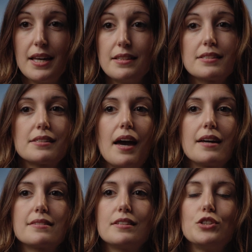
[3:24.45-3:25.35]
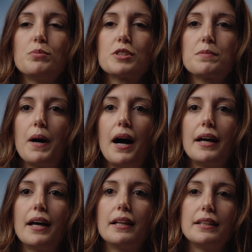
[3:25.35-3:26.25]
In this case, you must
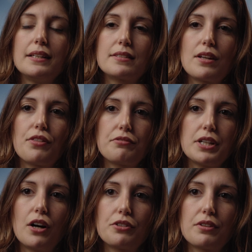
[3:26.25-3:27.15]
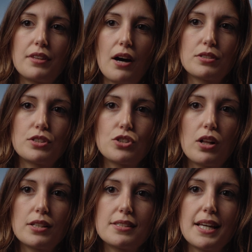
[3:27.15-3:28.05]
buy at least
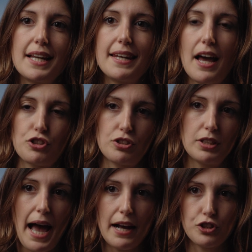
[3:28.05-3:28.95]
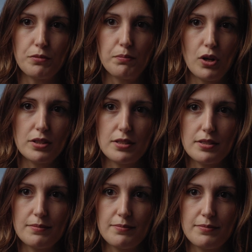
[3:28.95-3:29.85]
$300,000 in national action bonds.